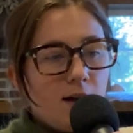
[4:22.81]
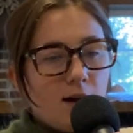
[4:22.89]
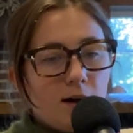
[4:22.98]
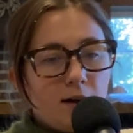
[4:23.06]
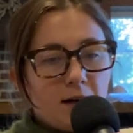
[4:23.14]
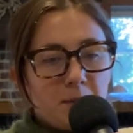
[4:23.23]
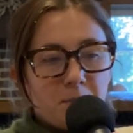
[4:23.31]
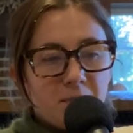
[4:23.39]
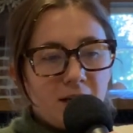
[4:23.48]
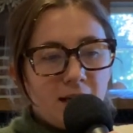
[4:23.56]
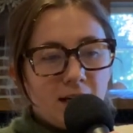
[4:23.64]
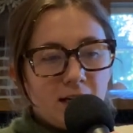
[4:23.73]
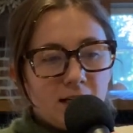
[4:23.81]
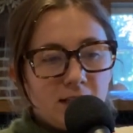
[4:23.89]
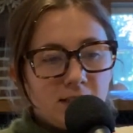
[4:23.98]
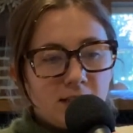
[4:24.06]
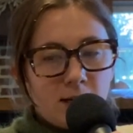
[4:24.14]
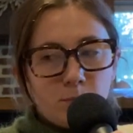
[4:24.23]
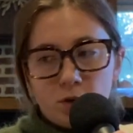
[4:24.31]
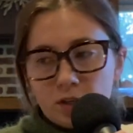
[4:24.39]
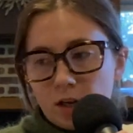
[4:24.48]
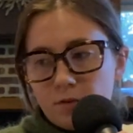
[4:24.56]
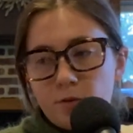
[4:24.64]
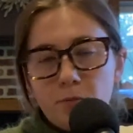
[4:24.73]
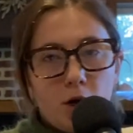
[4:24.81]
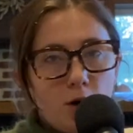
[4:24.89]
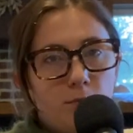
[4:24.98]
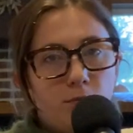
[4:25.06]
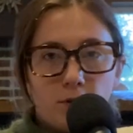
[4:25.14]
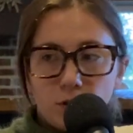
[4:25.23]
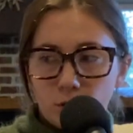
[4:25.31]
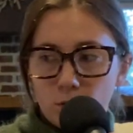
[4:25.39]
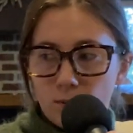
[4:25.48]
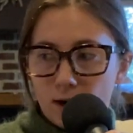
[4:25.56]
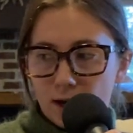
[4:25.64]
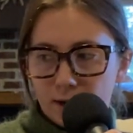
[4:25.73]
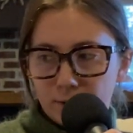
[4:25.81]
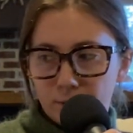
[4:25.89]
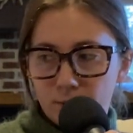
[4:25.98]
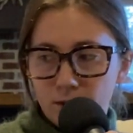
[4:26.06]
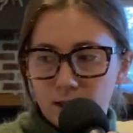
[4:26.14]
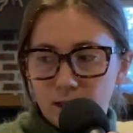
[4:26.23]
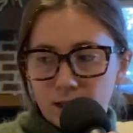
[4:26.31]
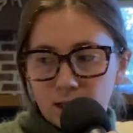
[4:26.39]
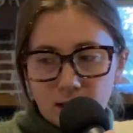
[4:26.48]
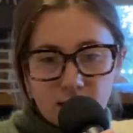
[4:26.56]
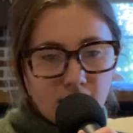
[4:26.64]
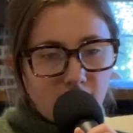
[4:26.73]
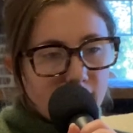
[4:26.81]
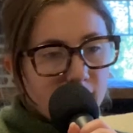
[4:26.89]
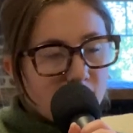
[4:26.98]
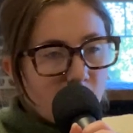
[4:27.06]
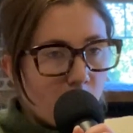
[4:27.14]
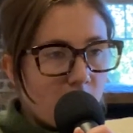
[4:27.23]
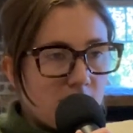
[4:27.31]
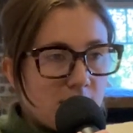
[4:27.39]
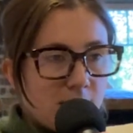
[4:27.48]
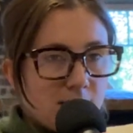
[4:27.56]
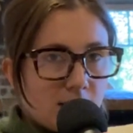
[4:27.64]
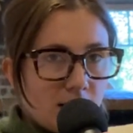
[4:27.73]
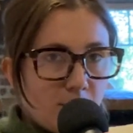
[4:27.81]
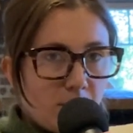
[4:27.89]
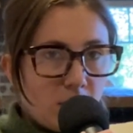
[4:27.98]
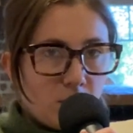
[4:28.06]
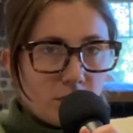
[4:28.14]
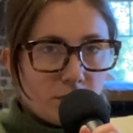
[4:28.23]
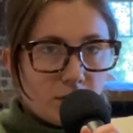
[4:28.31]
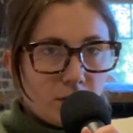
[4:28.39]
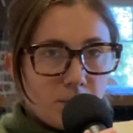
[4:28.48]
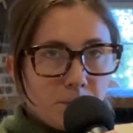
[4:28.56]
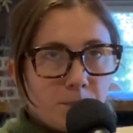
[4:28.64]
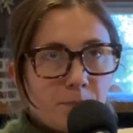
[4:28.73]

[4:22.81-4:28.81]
And I'm working from home for a little while, and so it's nice to kind of be with her,